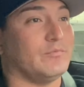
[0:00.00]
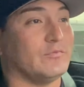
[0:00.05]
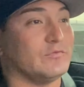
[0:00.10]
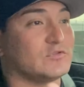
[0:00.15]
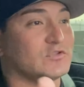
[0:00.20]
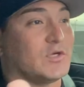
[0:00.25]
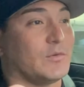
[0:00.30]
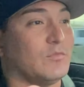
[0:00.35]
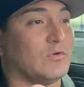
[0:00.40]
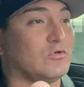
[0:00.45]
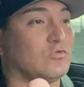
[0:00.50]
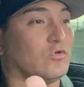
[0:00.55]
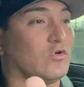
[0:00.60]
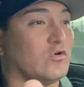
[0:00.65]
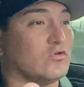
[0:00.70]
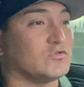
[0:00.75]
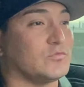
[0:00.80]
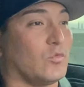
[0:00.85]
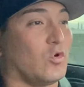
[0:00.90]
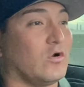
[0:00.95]
someone who
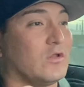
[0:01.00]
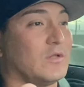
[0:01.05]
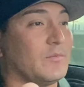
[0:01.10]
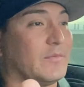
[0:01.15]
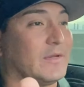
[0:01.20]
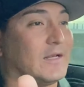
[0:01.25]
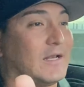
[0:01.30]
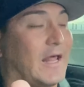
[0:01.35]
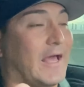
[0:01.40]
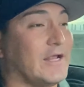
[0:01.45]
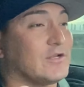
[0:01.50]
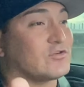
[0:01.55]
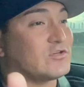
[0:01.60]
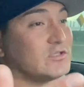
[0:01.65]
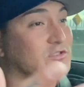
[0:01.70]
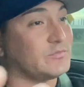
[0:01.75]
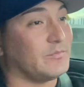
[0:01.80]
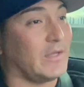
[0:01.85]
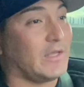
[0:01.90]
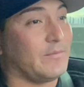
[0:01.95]
knows more than me in
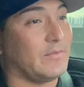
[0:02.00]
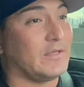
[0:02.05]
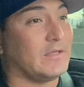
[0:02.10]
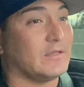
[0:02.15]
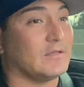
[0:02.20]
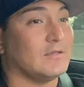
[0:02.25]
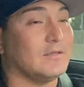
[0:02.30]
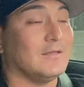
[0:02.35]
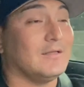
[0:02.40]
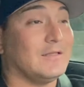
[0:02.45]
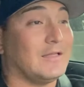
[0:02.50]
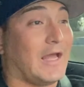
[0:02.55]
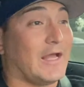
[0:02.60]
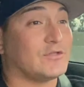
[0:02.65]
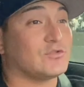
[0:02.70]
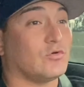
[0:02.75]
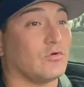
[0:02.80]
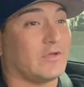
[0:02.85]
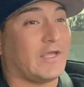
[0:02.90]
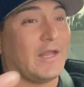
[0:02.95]
nitrous, maybe
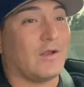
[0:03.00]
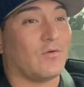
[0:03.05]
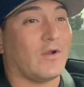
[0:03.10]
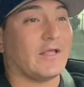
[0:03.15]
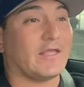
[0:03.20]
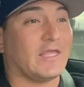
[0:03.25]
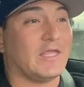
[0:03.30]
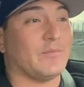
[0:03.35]
that's okay, right?